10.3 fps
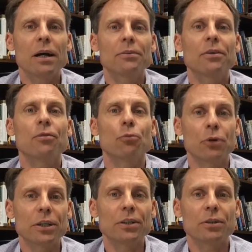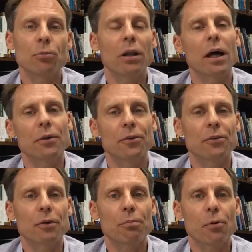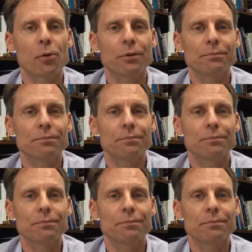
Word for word: countries rich while others are poor?